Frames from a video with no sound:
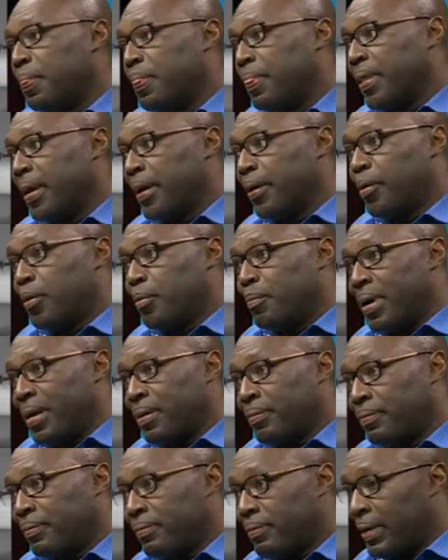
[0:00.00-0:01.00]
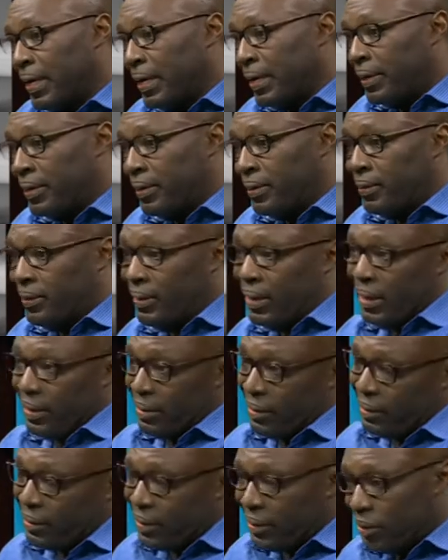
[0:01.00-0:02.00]
Nkrumah, and
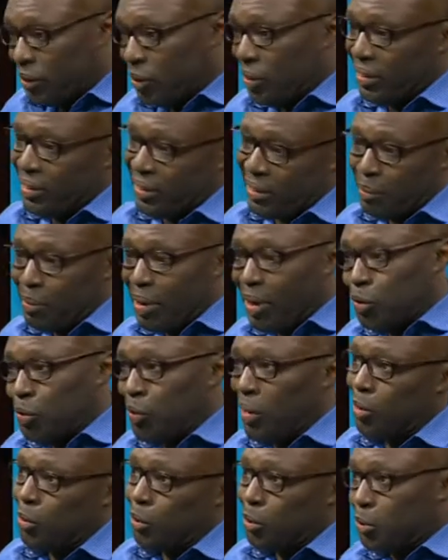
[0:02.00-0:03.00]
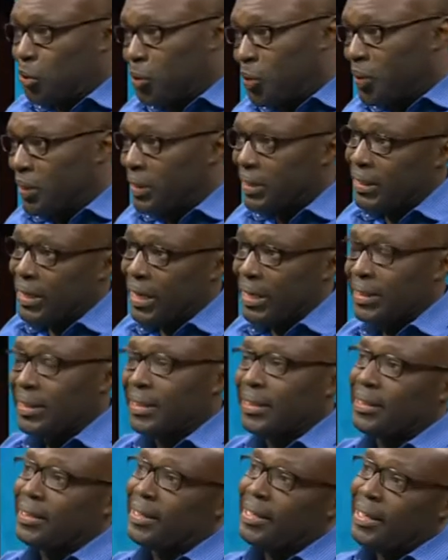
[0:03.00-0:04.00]
this is about one or two
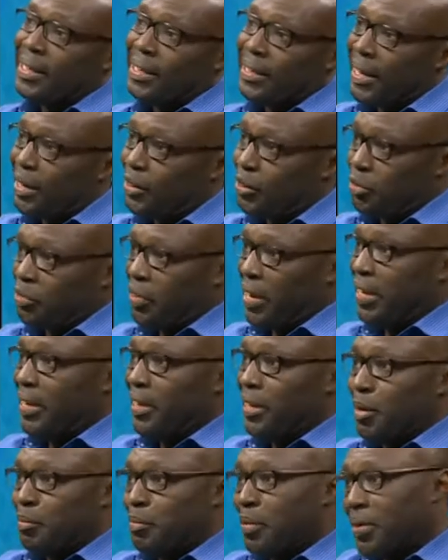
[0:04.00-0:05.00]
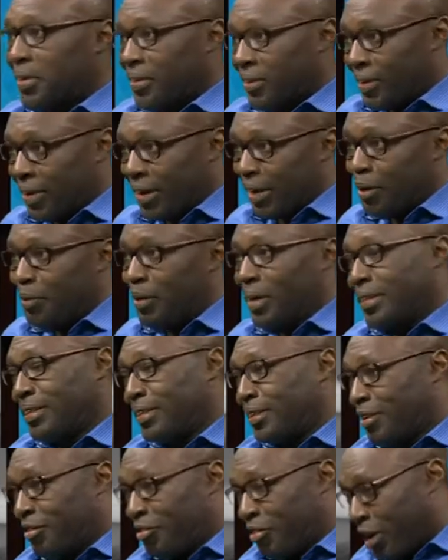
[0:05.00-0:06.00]
instances that you find in the book. Otherwise,
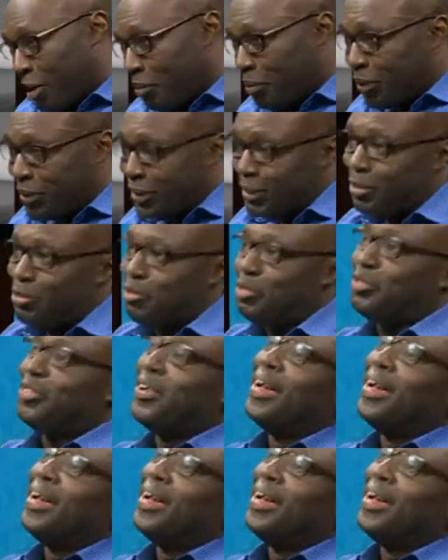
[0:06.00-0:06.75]
it's a very positive